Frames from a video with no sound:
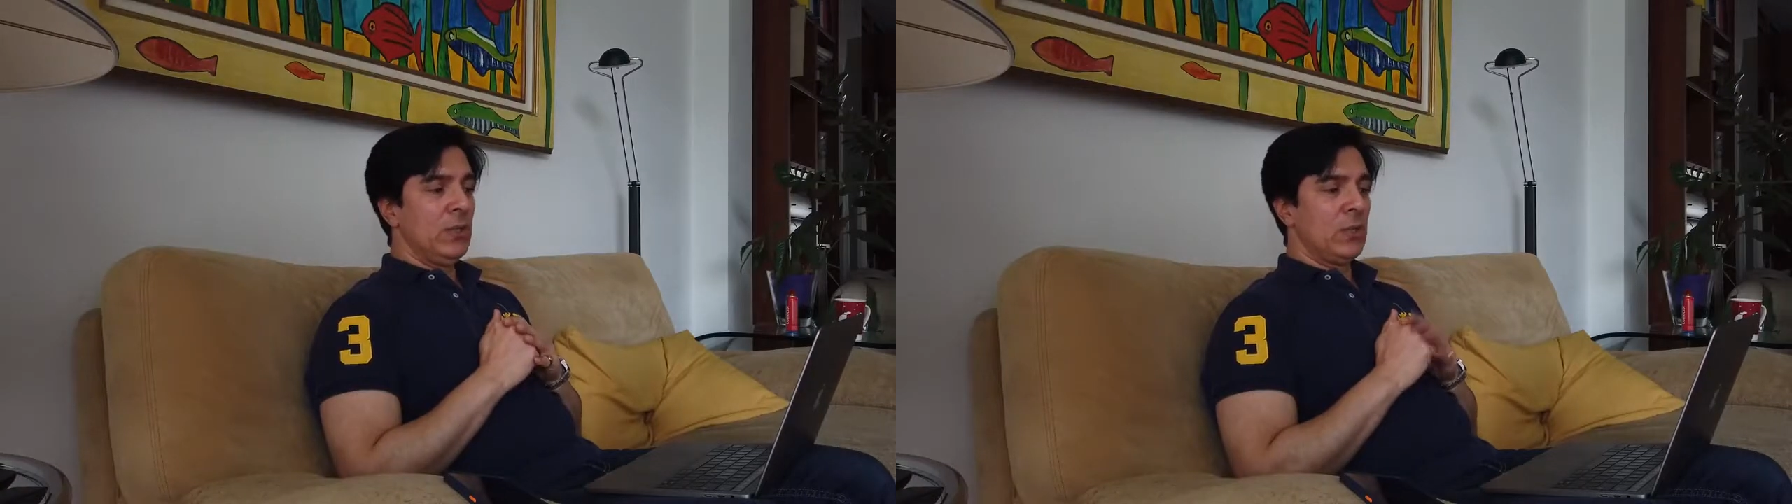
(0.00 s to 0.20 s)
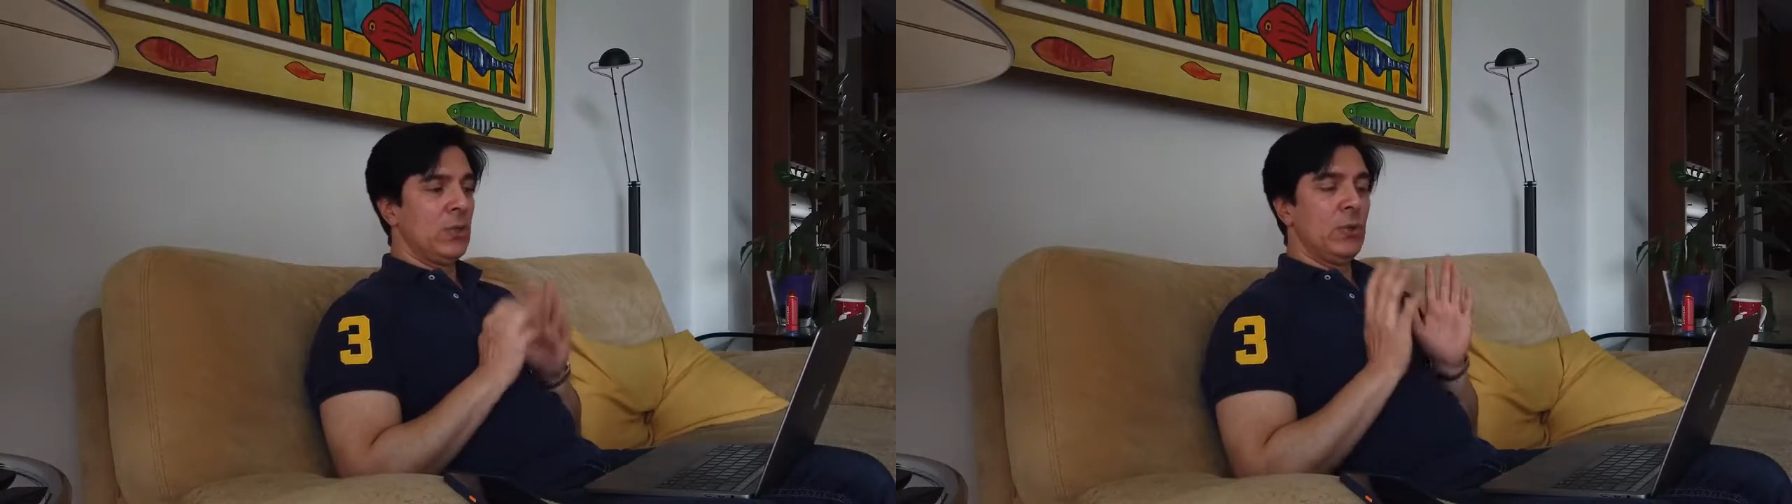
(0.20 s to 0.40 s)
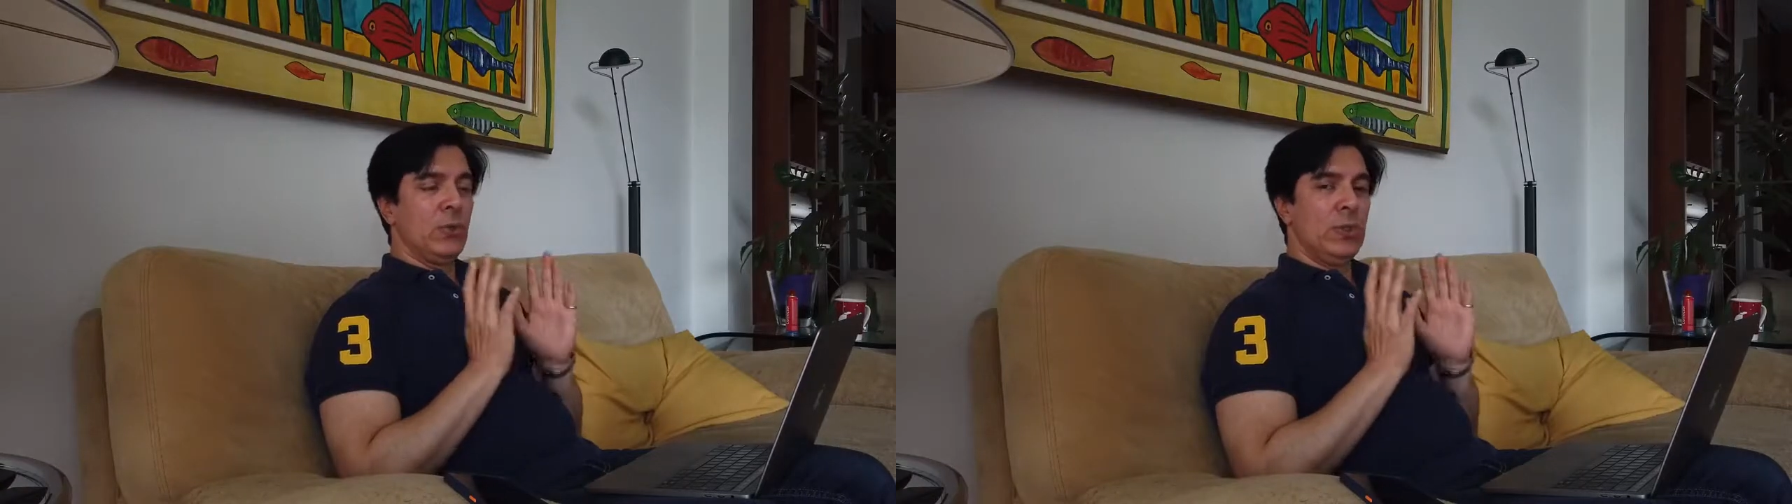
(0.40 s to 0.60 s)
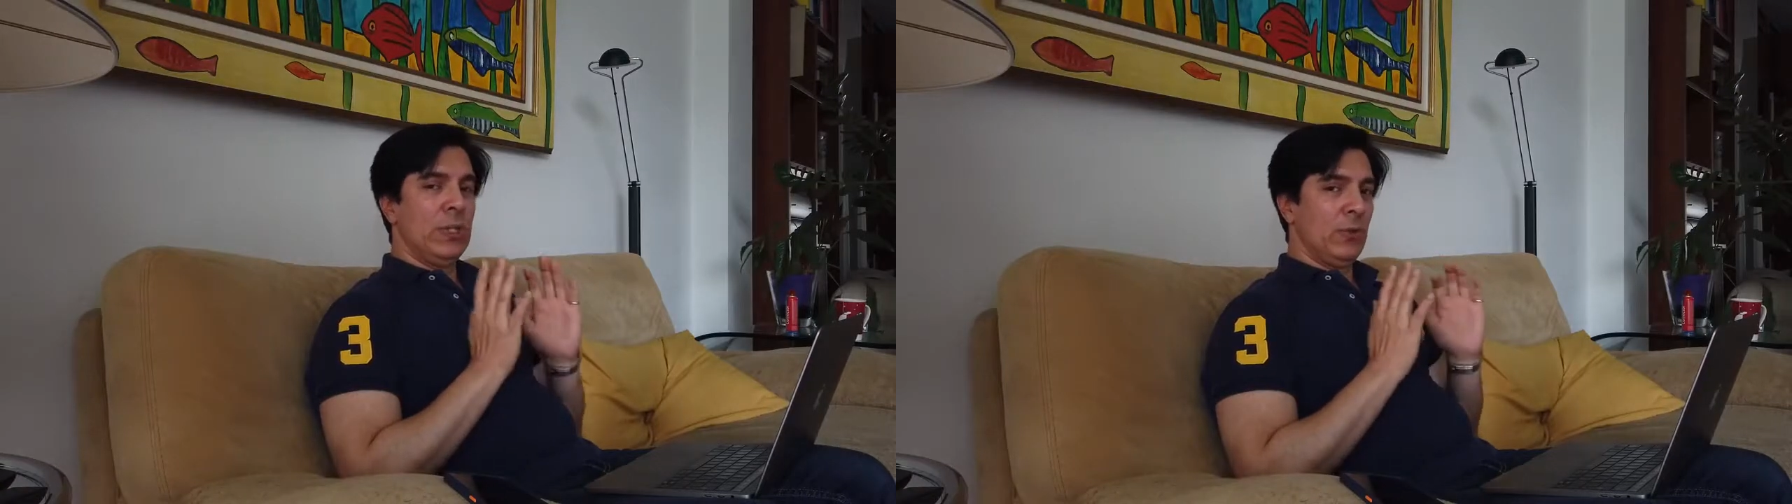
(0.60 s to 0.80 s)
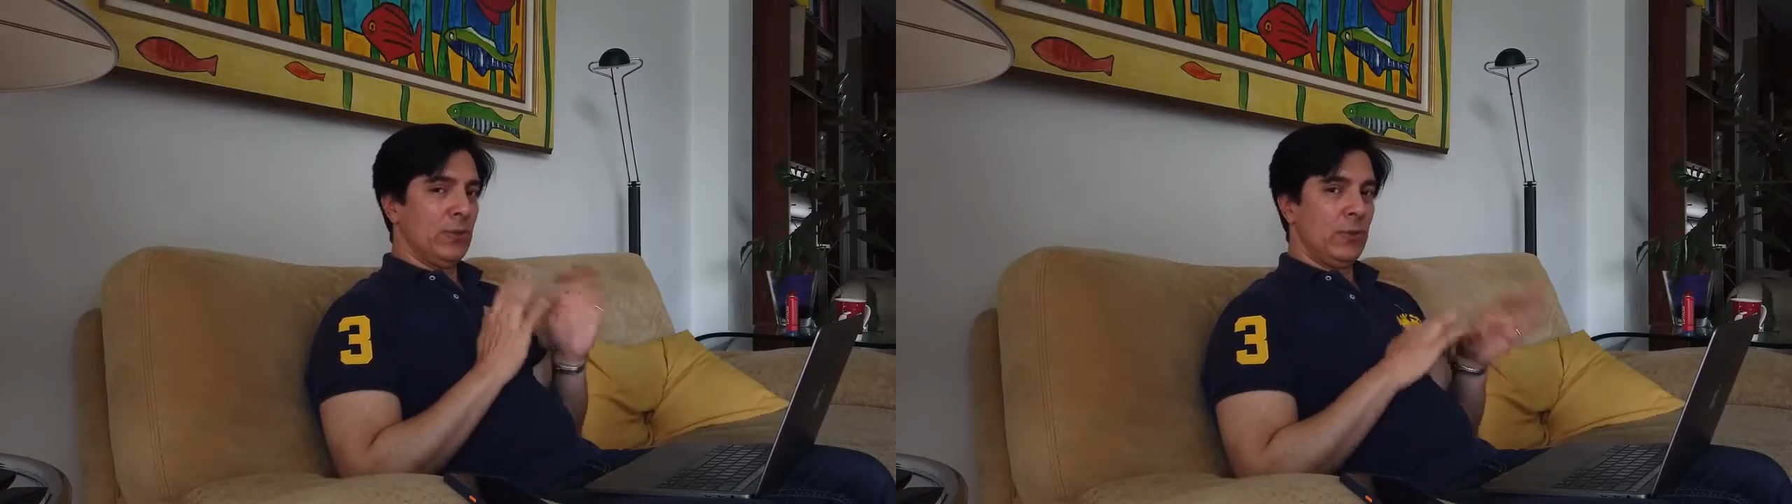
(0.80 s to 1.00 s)
So
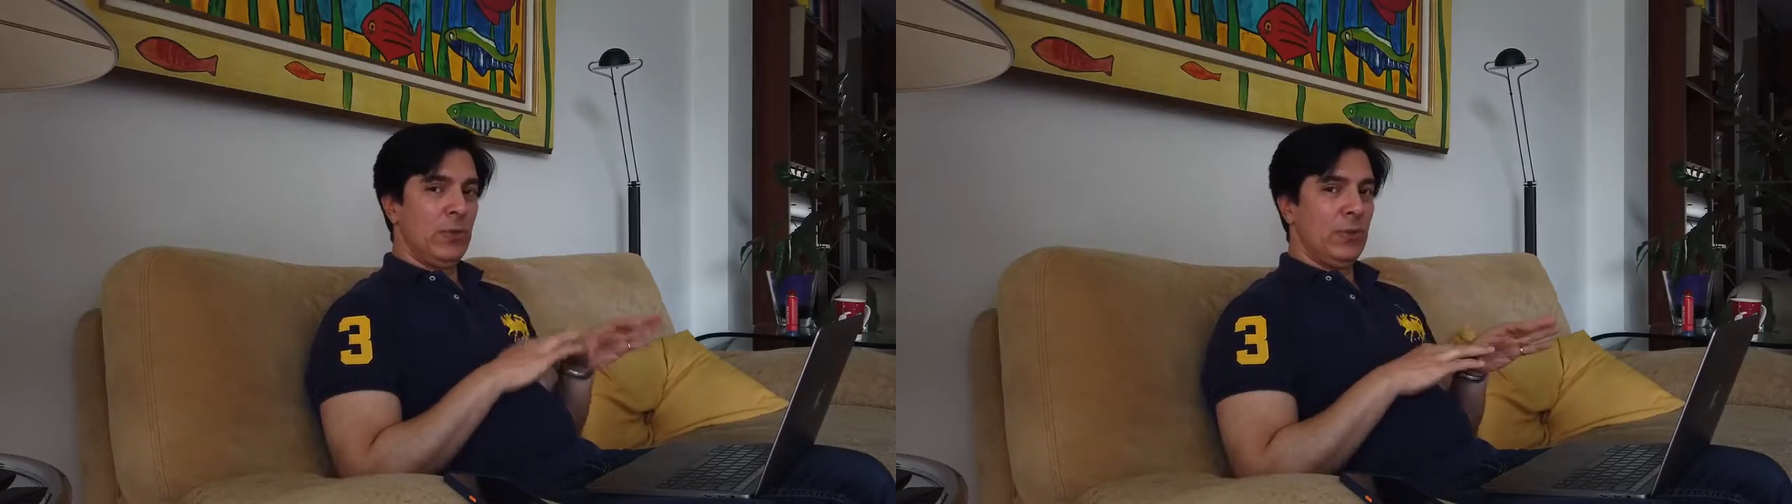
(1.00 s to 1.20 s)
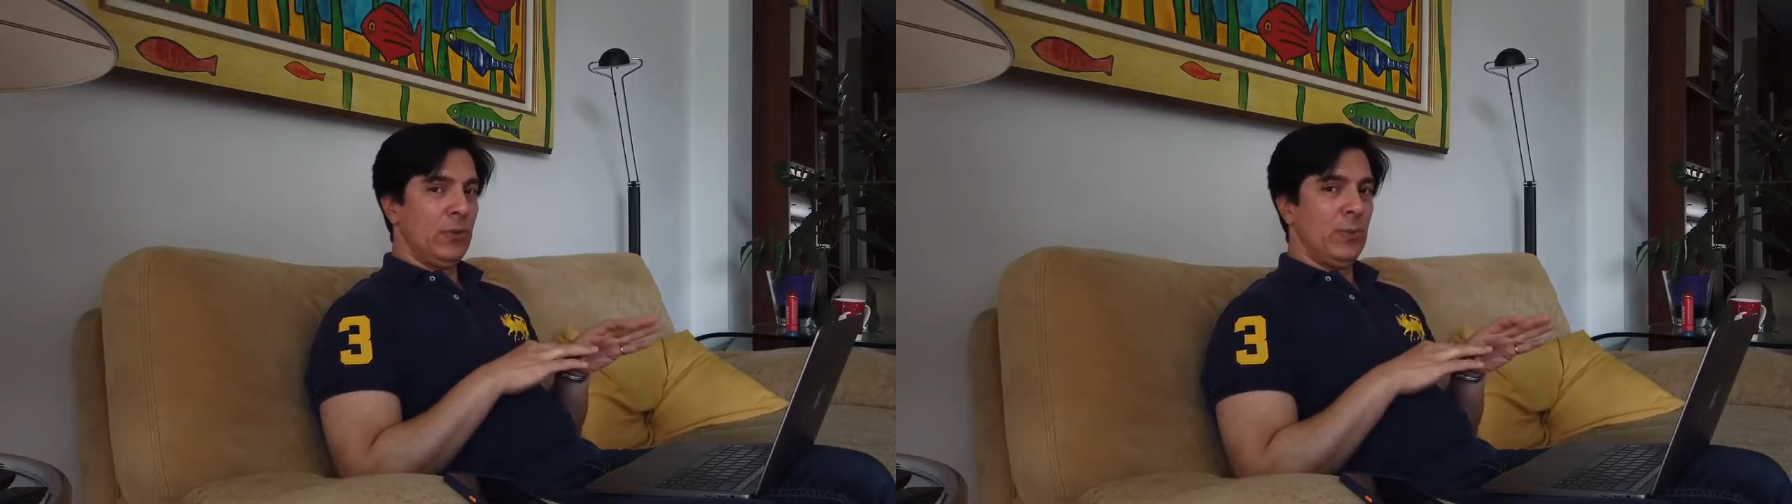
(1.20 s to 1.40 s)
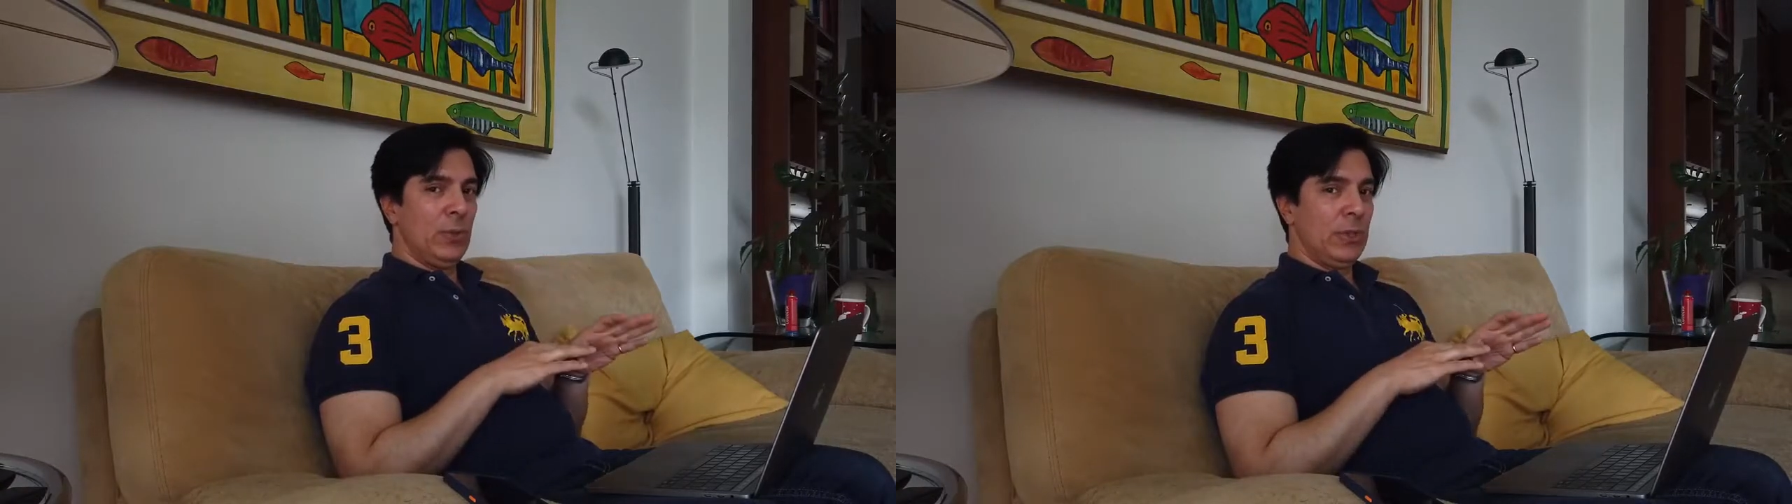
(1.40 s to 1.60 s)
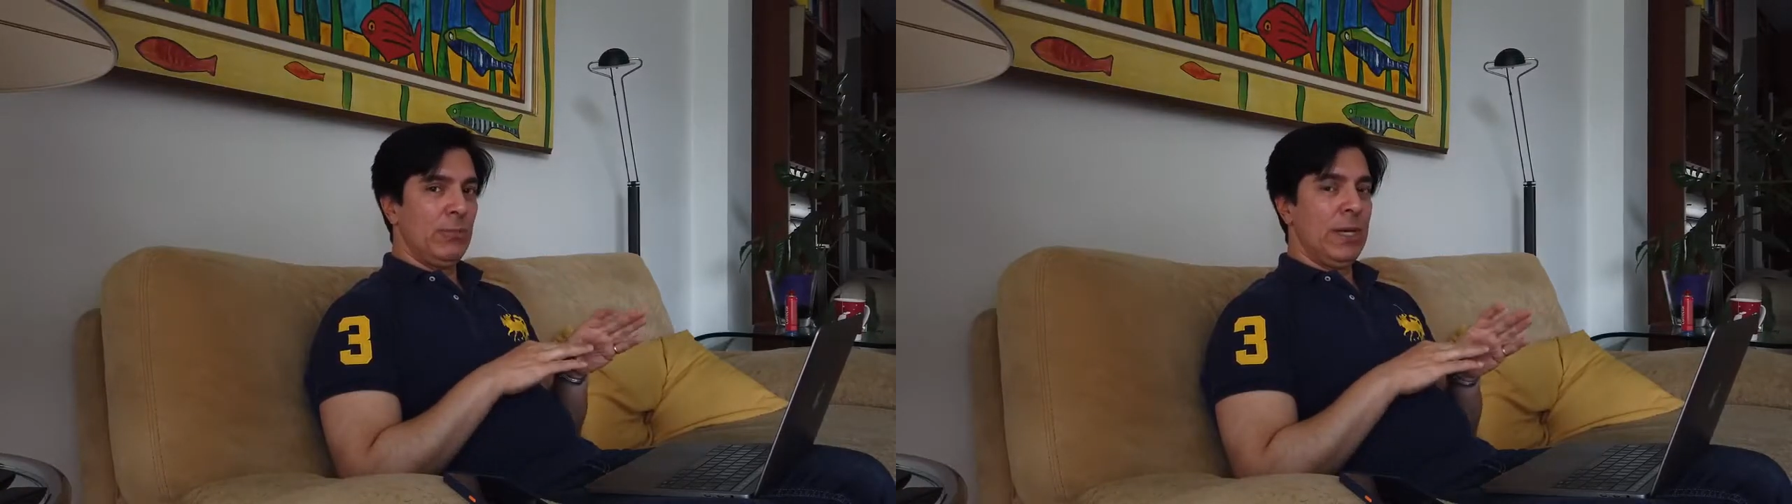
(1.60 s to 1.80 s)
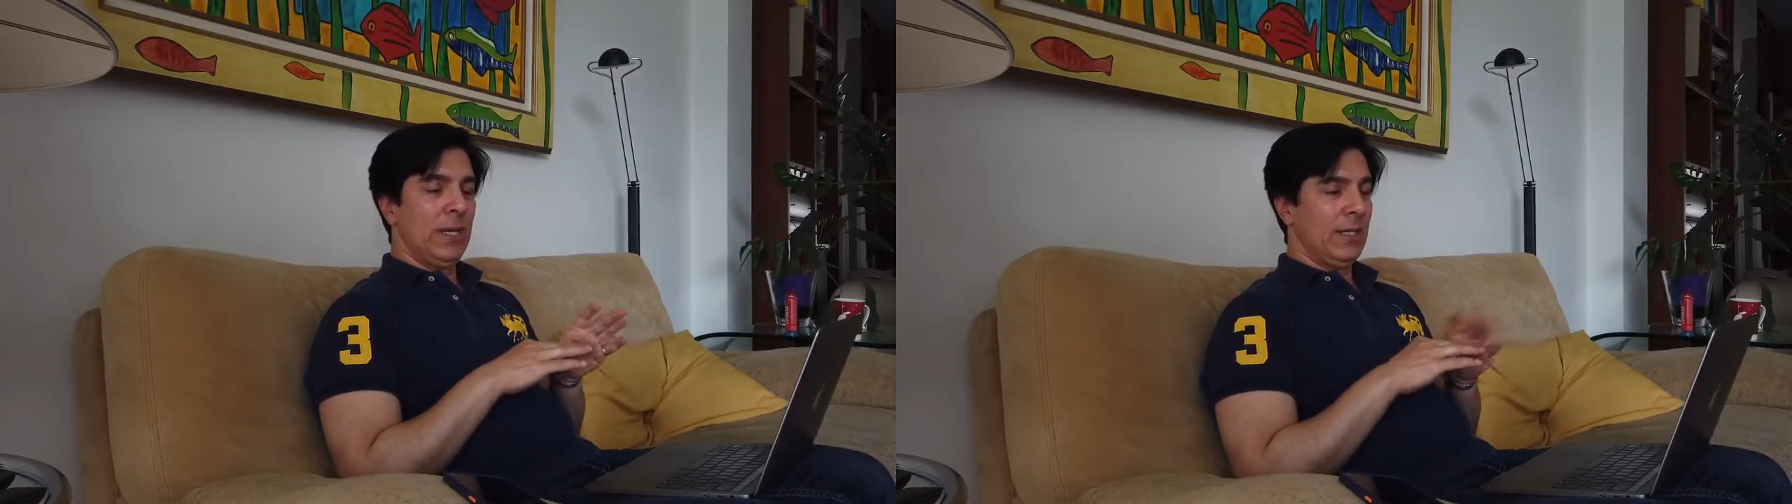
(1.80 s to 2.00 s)
they're not going to put
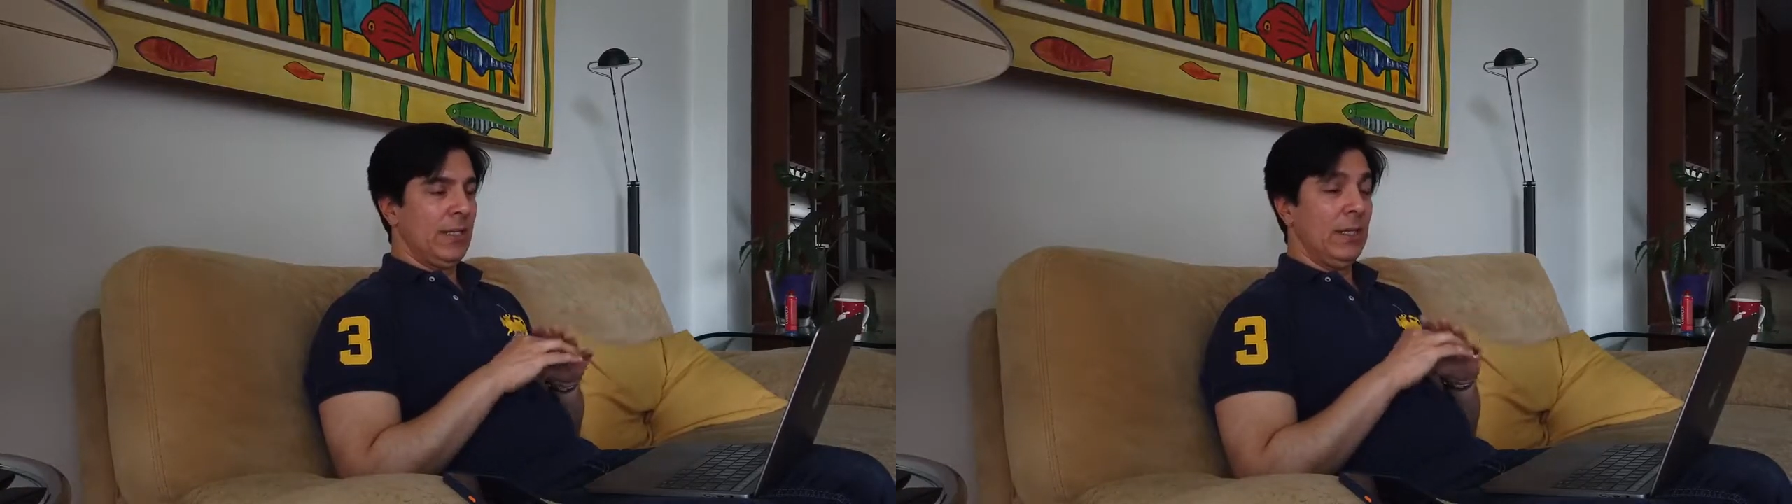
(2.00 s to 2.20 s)
it back,